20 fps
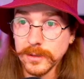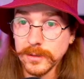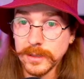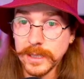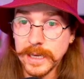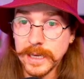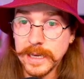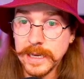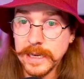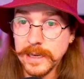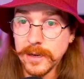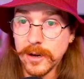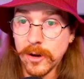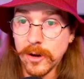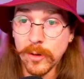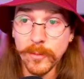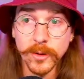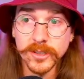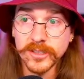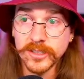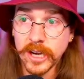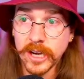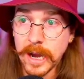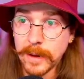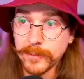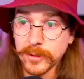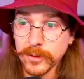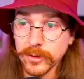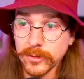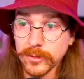They almost
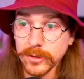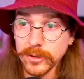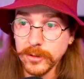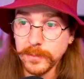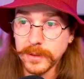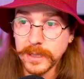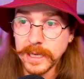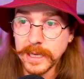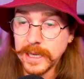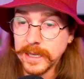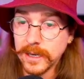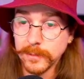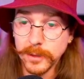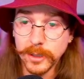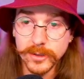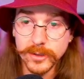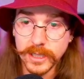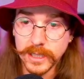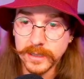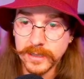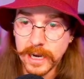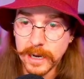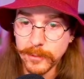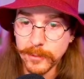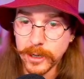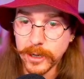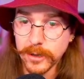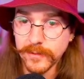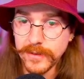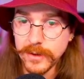topped their group. They ended up losing the
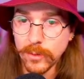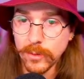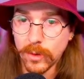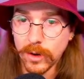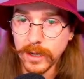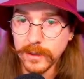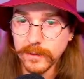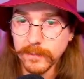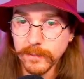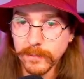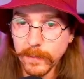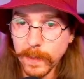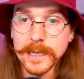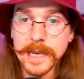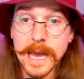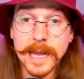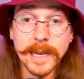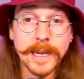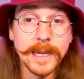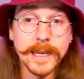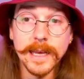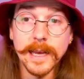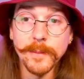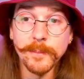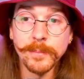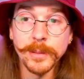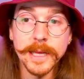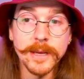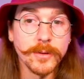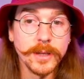tiebreaker to V1, and then they
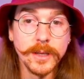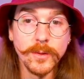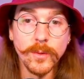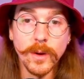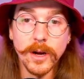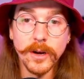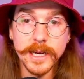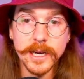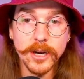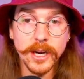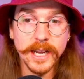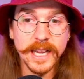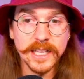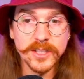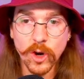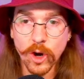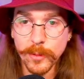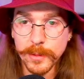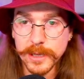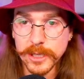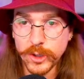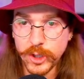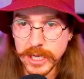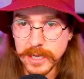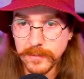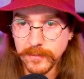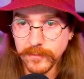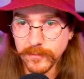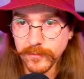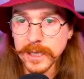played really well here against
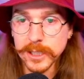RBG.